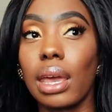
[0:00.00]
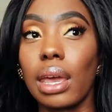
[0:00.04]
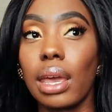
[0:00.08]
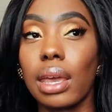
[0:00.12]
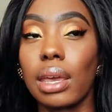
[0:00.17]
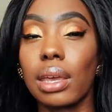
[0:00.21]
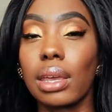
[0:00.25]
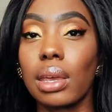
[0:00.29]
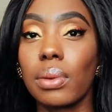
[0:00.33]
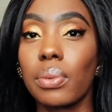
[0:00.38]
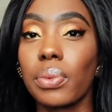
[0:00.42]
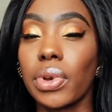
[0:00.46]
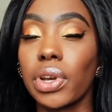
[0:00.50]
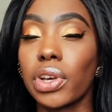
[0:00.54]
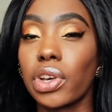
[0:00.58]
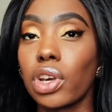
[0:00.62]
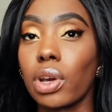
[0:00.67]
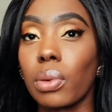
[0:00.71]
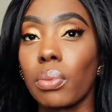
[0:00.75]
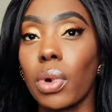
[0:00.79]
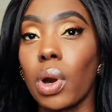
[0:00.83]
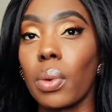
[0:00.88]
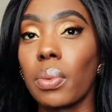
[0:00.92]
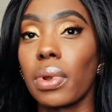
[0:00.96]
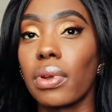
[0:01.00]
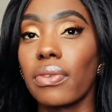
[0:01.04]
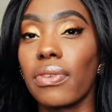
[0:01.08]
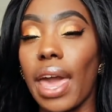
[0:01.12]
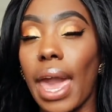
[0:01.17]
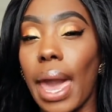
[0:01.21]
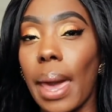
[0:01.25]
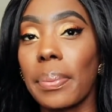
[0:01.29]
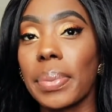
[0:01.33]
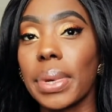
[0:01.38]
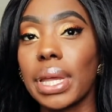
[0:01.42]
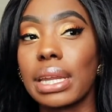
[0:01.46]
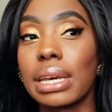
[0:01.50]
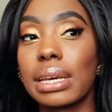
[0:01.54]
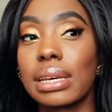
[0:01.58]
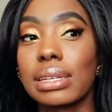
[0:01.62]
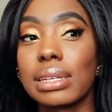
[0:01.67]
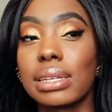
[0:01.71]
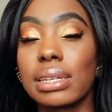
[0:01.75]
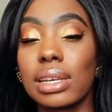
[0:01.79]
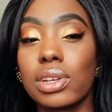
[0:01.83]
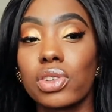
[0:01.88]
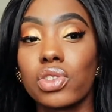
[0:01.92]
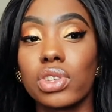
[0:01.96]
it can bring you a moment of
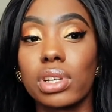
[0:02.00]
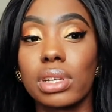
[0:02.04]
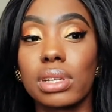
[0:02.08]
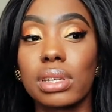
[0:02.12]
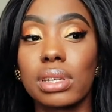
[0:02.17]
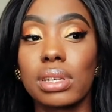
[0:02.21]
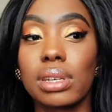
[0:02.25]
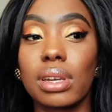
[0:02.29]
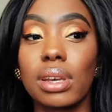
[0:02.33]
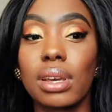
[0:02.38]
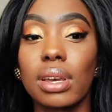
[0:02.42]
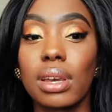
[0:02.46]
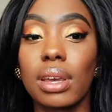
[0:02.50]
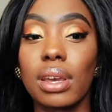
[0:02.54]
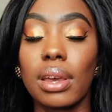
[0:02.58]
happiness and just